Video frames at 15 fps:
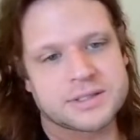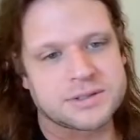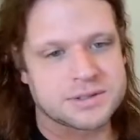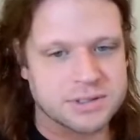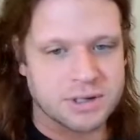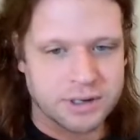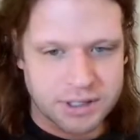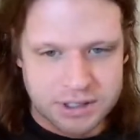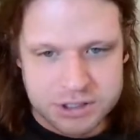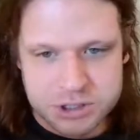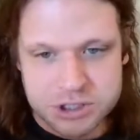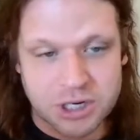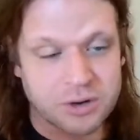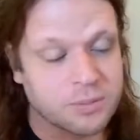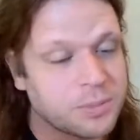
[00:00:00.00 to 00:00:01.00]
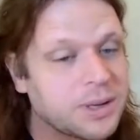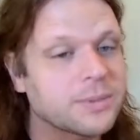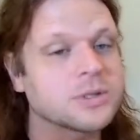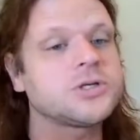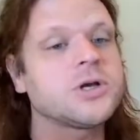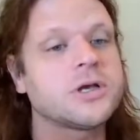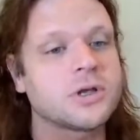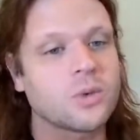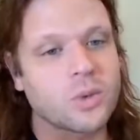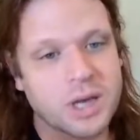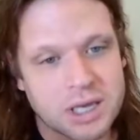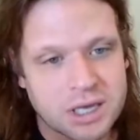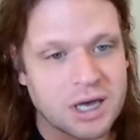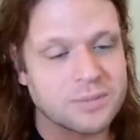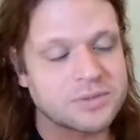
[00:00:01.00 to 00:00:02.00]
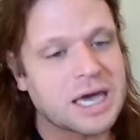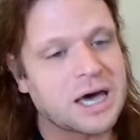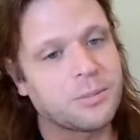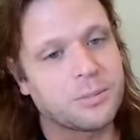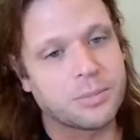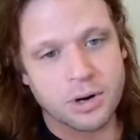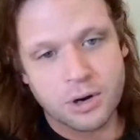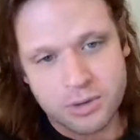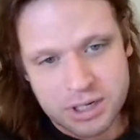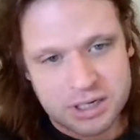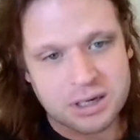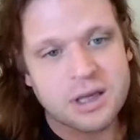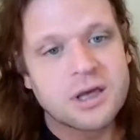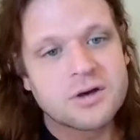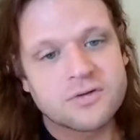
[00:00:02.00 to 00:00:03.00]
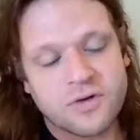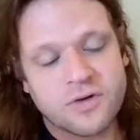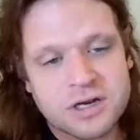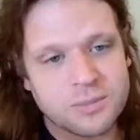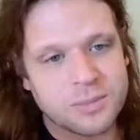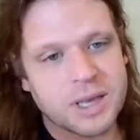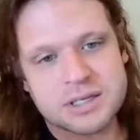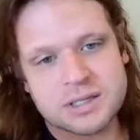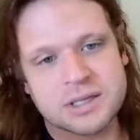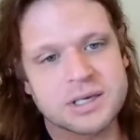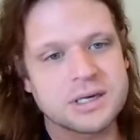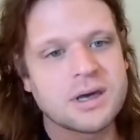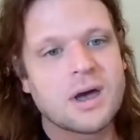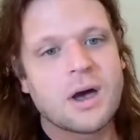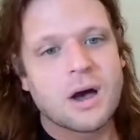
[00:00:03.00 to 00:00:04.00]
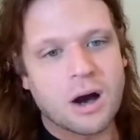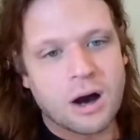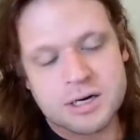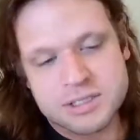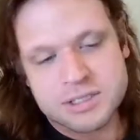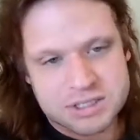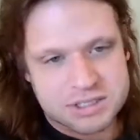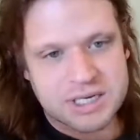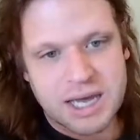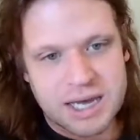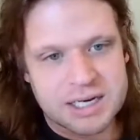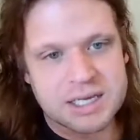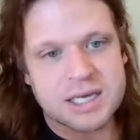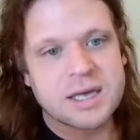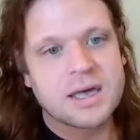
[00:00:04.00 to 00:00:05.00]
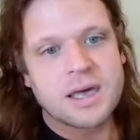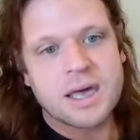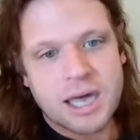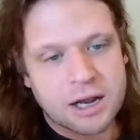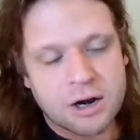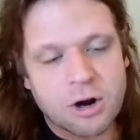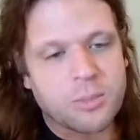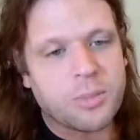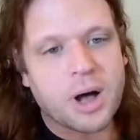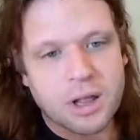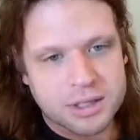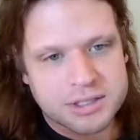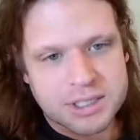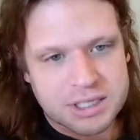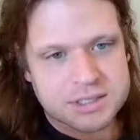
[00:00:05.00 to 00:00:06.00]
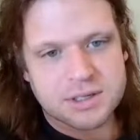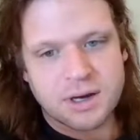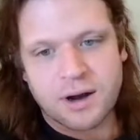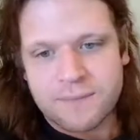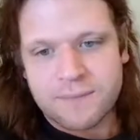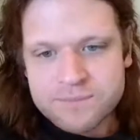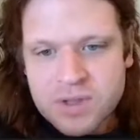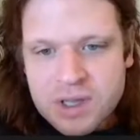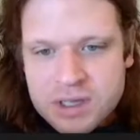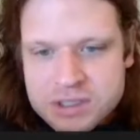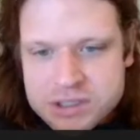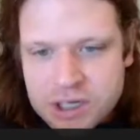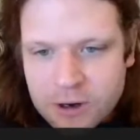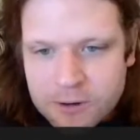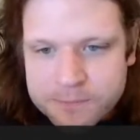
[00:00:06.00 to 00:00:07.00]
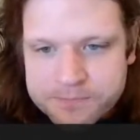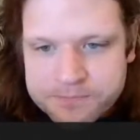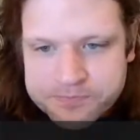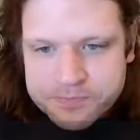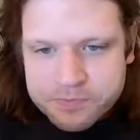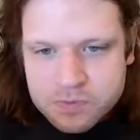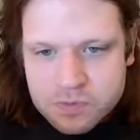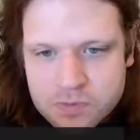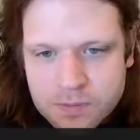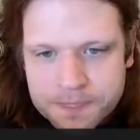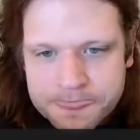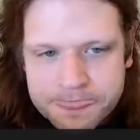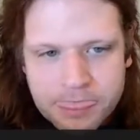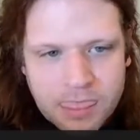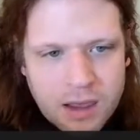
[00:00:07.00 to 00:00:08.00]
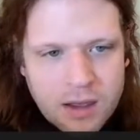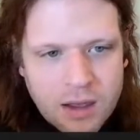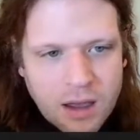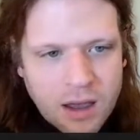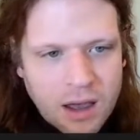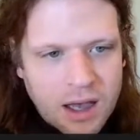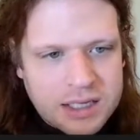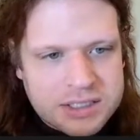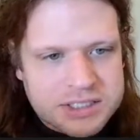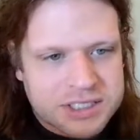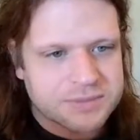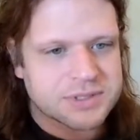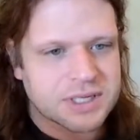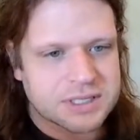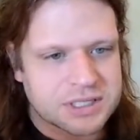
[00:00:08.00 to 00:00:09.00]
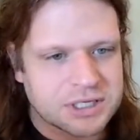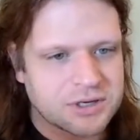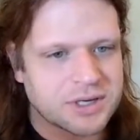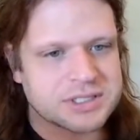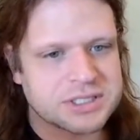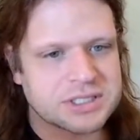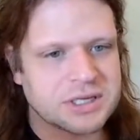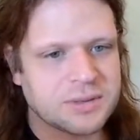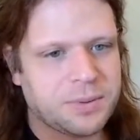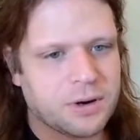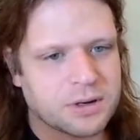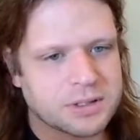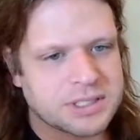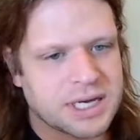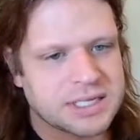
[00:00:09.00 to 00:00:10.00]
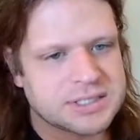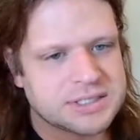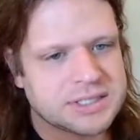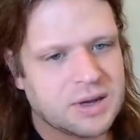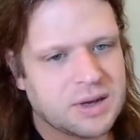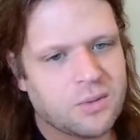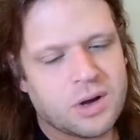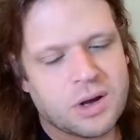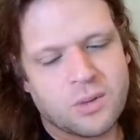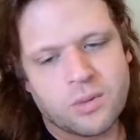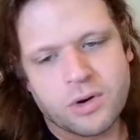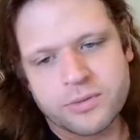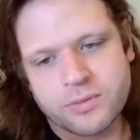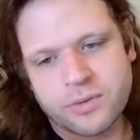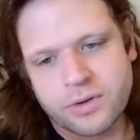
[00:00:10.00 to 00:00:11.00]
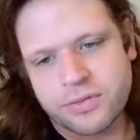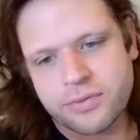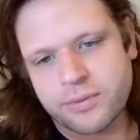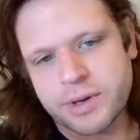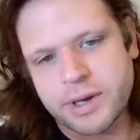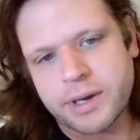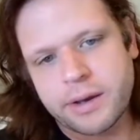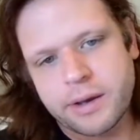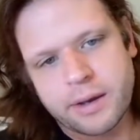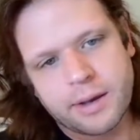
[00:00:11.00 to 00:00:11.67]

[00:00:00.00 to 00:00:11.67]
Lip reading: are starting to show, and people are starting to wake up to how broken fundamentally our society and our politics are. So, seems like the U.S. and the apartheid state want World War III.